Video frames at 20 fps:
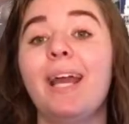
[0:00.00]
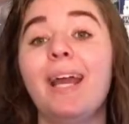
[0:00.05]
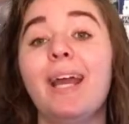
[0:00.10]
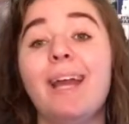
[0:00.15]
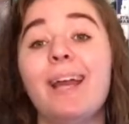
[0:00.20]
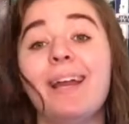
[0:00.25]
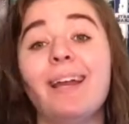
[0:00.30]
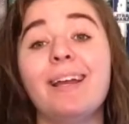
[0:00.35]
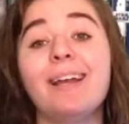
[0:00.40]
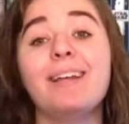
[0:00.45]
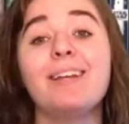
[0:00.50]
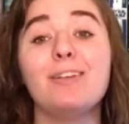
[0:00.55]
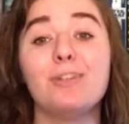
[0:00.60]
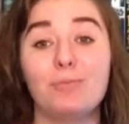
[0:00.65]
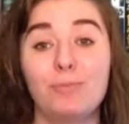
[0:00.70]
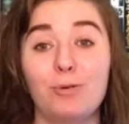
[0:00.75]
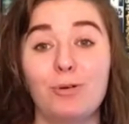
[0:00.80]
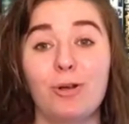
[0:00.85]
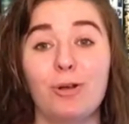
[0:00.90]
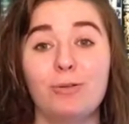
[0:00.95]
8 is
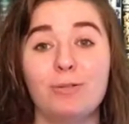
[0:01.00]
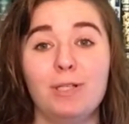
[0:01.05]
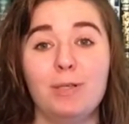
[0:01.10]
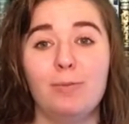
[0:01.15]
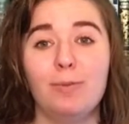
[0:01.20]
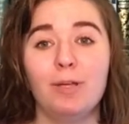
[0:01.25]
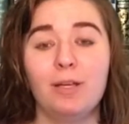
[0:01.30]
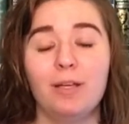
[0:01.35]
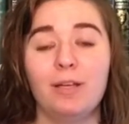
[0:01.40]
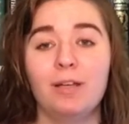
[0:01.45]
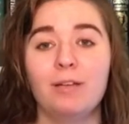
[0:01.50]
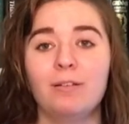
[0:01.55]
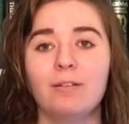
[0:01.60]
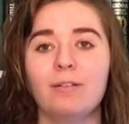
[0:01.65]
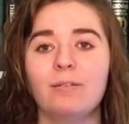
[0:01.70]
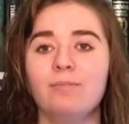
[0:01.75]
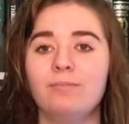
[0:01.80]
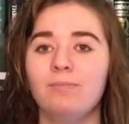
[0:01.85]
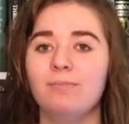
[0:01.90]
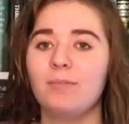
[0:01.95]
book OTP.
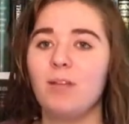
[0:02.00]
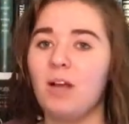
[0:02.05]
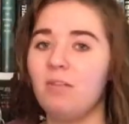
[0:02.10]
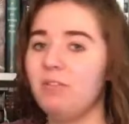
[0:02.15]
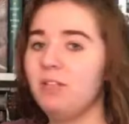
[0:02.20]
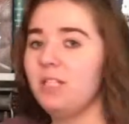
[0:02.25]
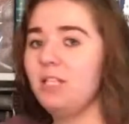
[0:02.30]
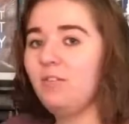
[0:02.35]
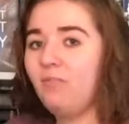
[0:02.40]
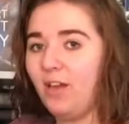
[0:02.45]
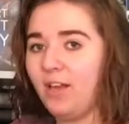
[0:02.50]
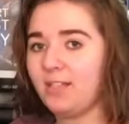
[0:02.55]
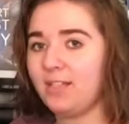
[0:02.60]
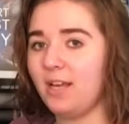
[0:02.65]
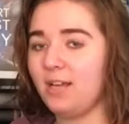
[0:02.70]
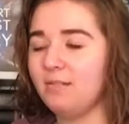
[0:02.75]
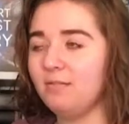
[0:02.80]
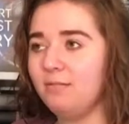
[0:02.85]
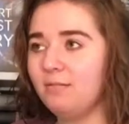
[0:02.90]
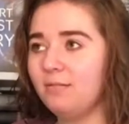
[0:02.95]
Obviously
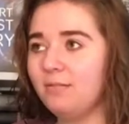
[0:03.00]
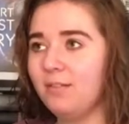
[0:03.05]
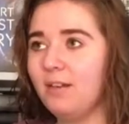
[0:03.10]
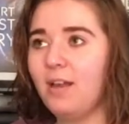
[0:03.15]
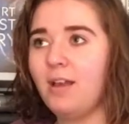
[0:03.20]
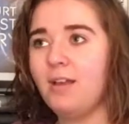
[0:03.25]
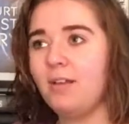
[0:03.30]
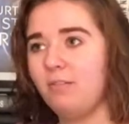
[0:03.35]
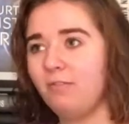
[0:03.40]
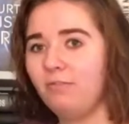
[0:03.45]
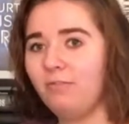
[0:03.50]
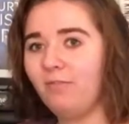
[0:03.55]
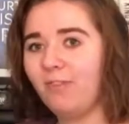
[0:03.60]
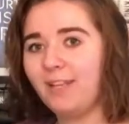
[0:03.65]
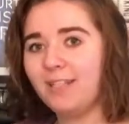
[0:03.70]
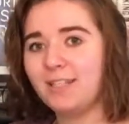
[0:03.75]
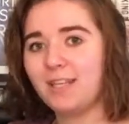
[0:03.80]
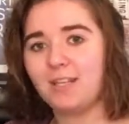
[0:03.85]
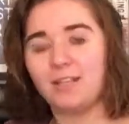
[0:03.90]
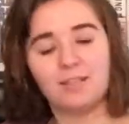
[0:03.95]
Faysand.
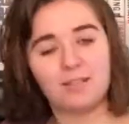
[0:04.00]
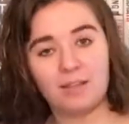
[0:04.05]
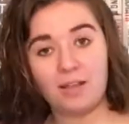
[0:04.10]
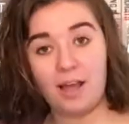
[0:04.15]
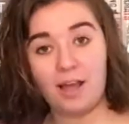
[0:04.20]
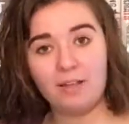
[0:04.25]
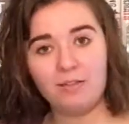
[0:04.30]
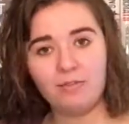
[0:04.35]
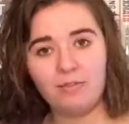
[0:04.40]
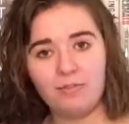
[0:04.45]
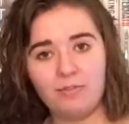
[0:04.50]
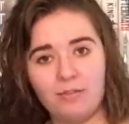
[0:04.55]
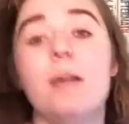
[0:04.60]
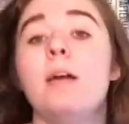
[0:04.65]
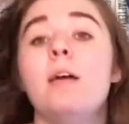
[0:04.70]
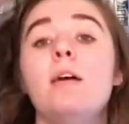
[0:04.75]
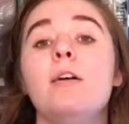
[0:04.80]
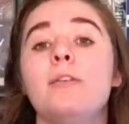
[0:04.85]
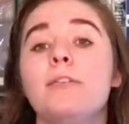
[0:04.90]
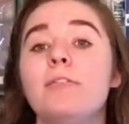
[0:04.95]
Faysand is life.
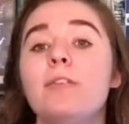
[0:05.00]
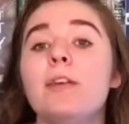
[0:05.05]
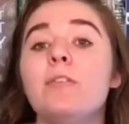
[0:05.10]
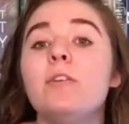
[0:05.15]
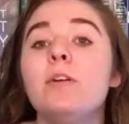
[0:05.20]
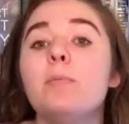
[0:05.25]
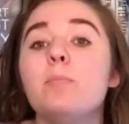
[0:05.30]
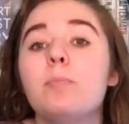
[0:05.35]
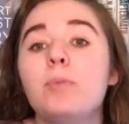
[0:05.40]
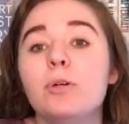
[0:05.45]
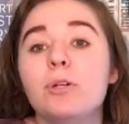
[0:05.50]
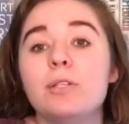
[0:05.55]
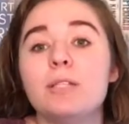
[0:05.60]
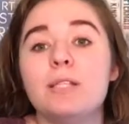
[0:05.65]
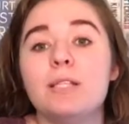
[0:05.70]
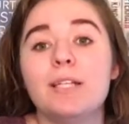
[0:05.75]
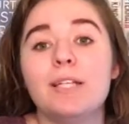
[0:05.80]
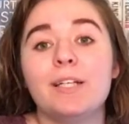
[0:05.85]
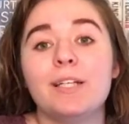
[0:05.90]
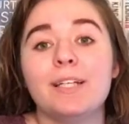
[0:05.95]
Favorite book
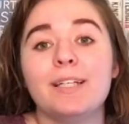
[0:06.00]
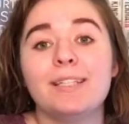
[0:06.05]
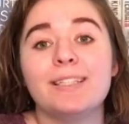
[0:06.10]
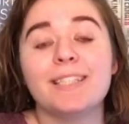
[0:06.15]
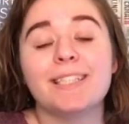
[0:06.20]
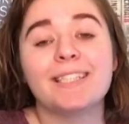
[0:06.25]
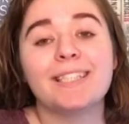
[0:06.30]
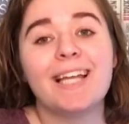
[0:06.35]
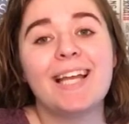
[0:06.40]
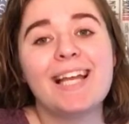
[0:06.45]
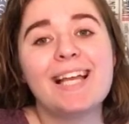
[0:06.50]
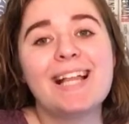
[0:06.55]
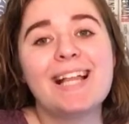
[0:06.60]
series?